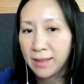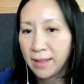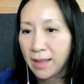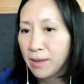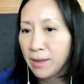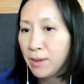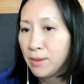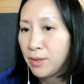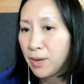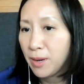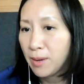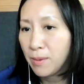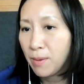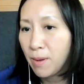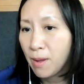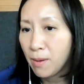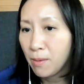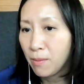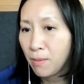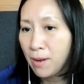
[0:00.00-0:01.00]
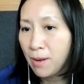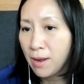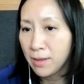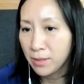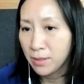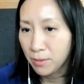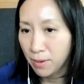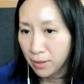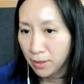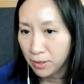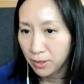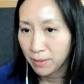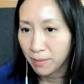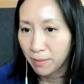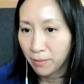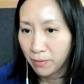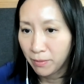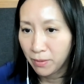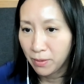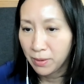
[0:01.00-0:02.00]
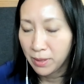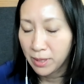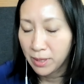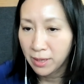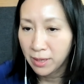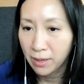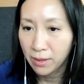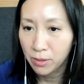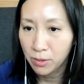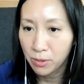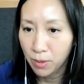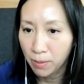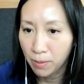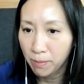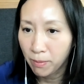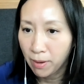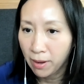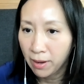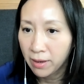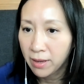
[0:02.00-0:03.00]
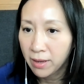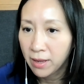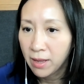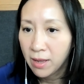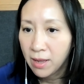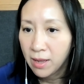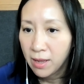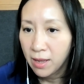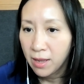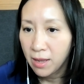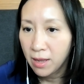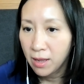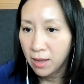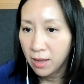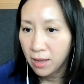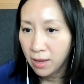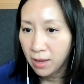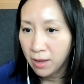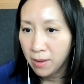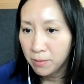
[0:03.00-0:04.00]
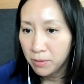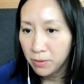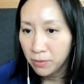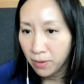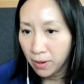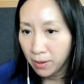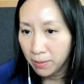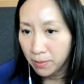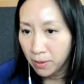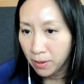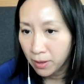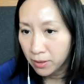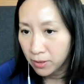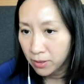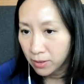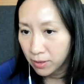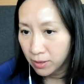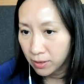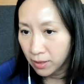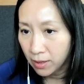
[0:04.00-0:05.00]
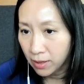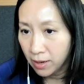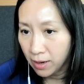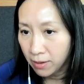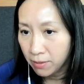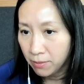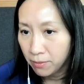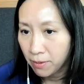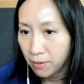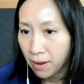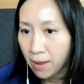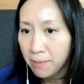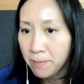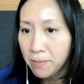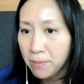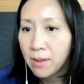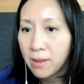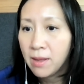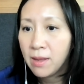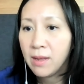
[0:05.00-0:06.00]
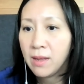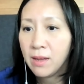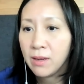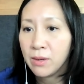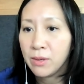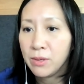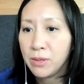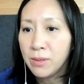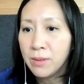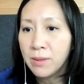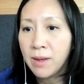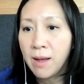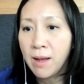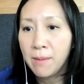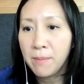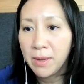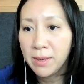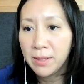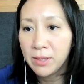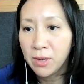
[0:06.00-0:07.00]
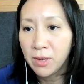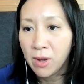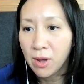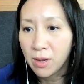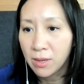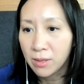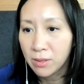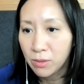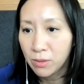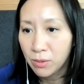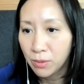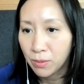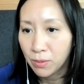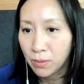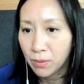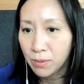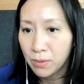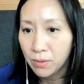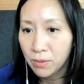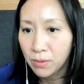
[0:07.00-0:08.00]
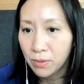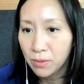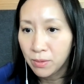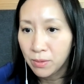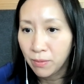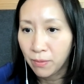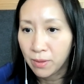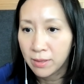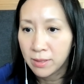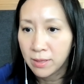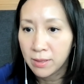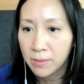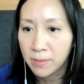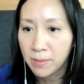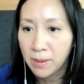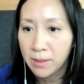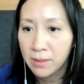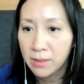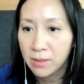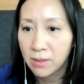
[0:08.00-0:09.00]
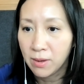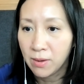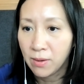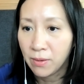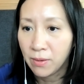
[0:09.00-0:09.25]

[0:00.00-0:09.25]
Thank you, John. One last question before we take a short break. It comes from Jillian Robb. Could you comment on tools for the assessment